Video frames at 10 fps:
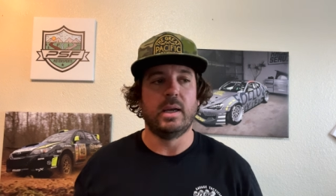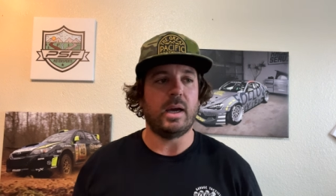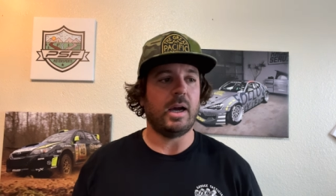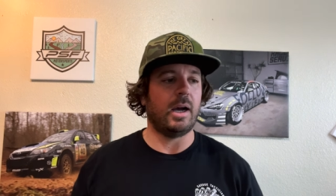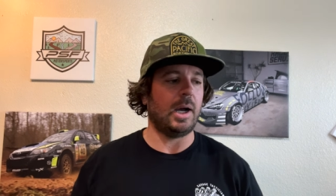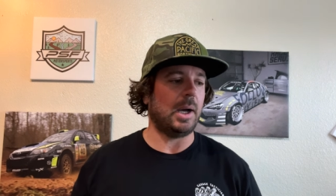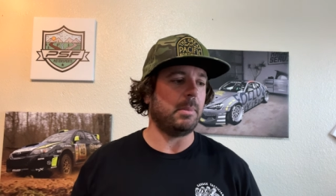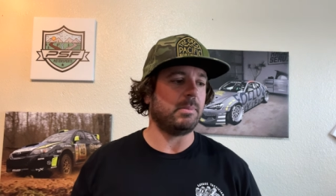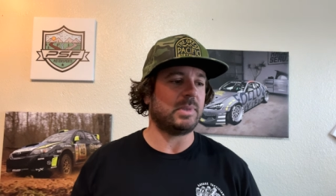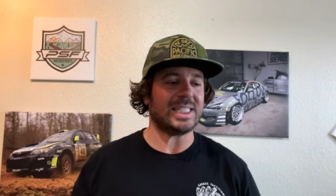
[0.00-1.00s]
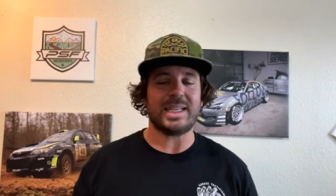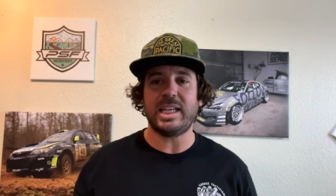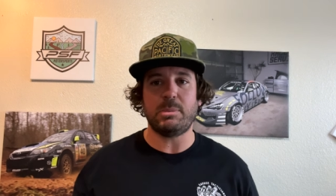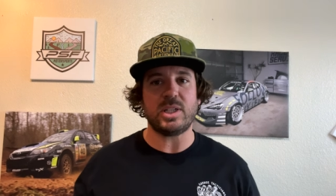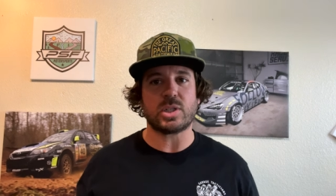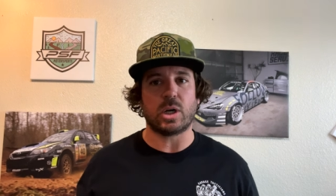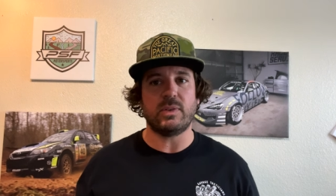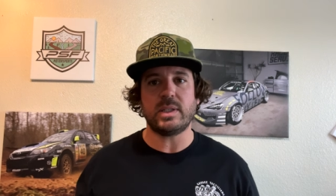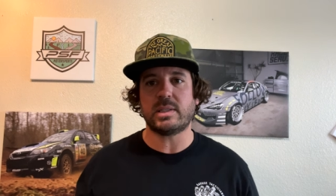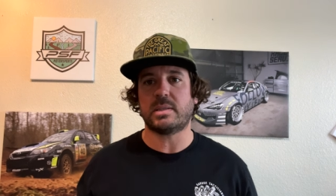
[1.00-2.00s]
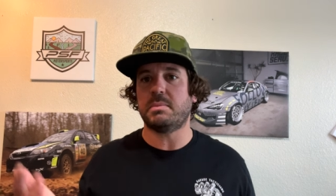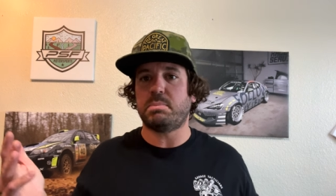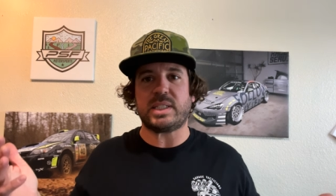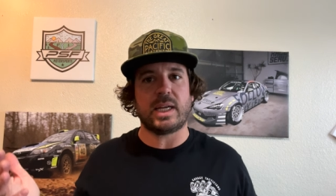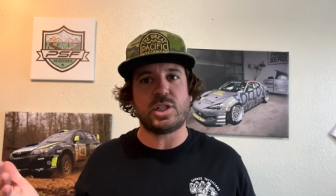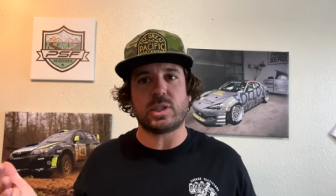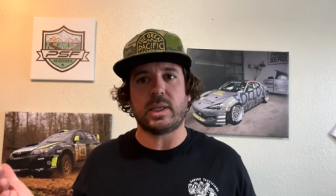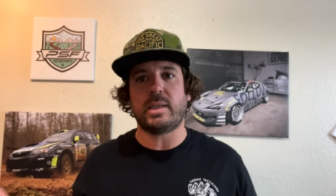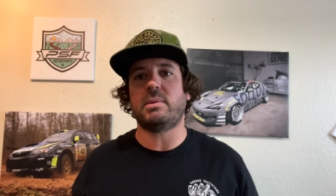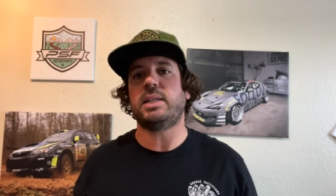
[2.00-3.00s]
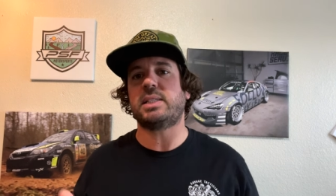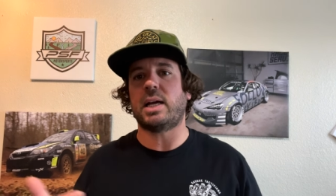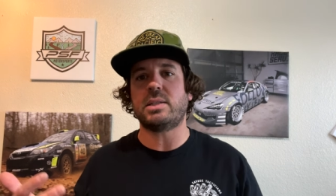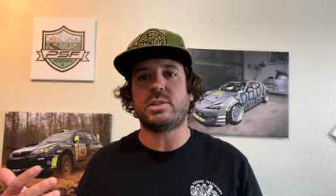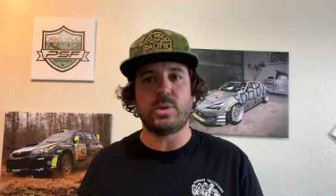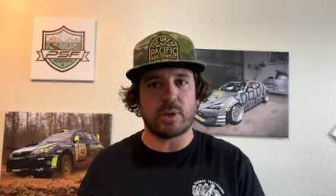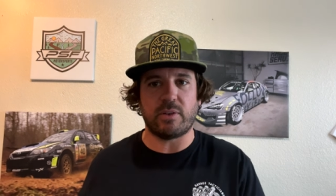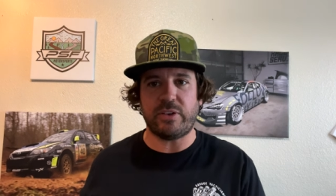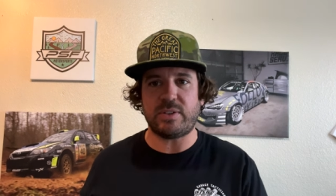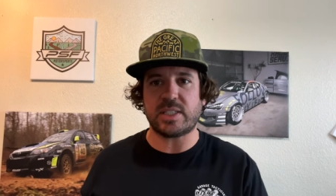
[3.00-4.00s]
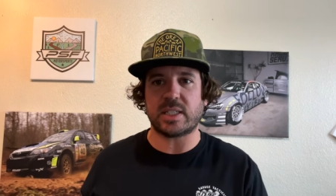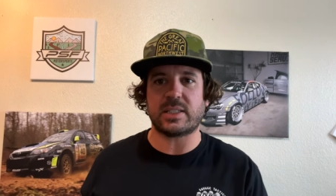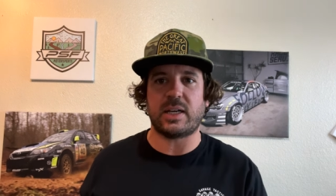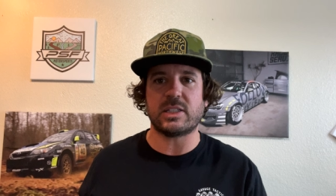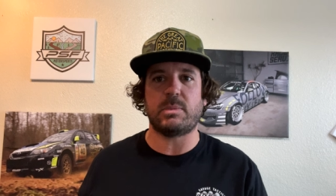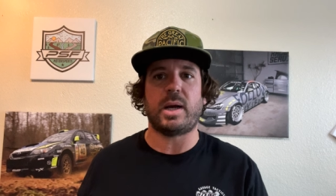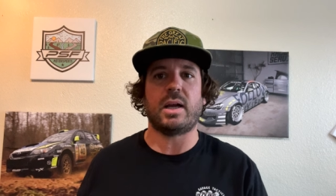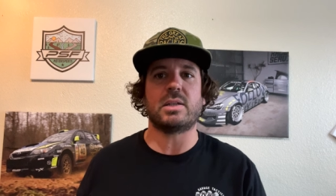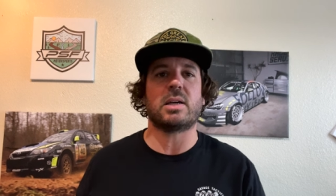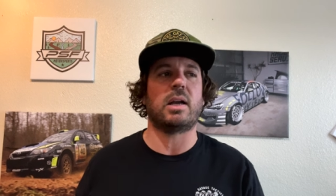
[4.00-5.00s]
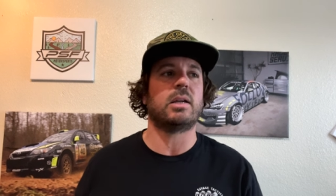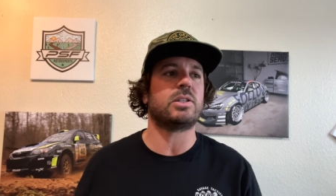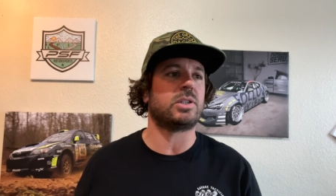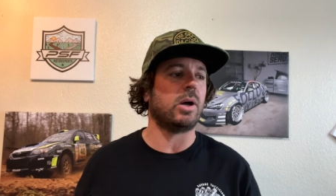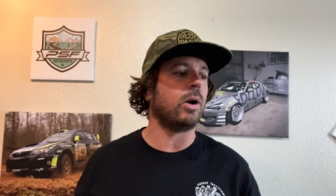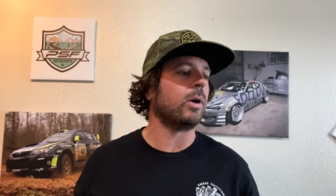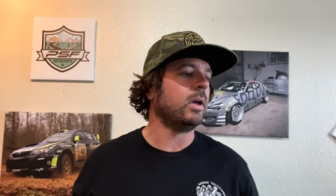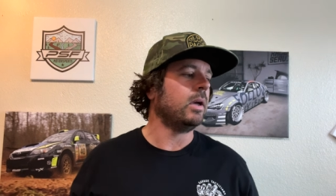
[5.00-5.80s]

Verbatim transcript: Um, does it need to be serviced? Potentially. It's got 256,000 miles on it. So